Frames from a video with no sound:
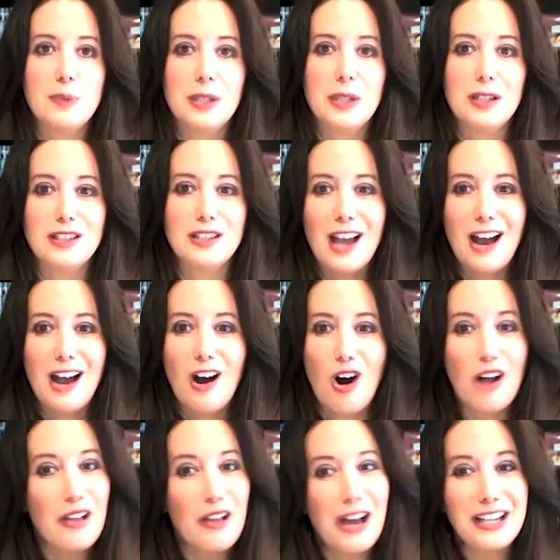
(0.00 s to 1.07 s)
because
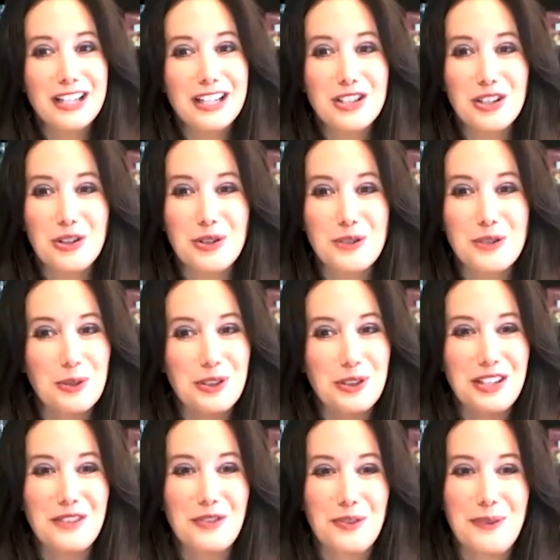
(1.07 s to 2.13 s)
all I can do is put
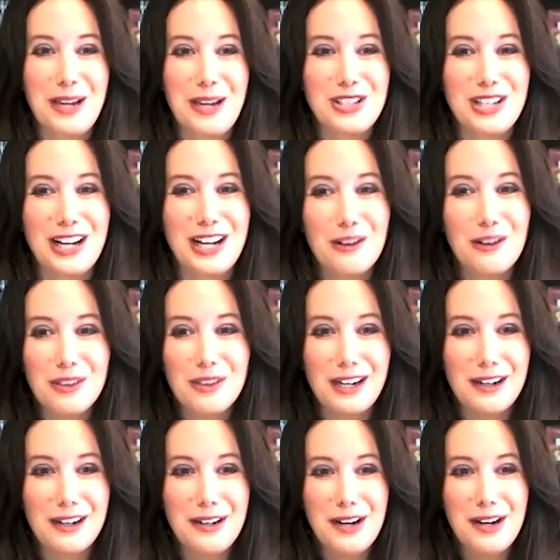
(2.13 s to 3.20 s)
the information out
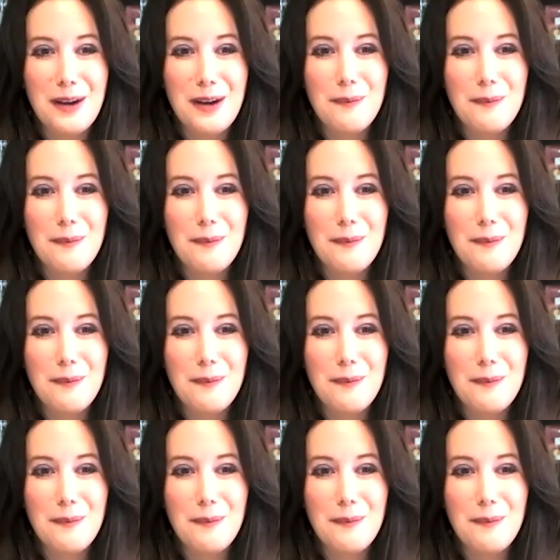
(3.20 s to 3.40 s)
there,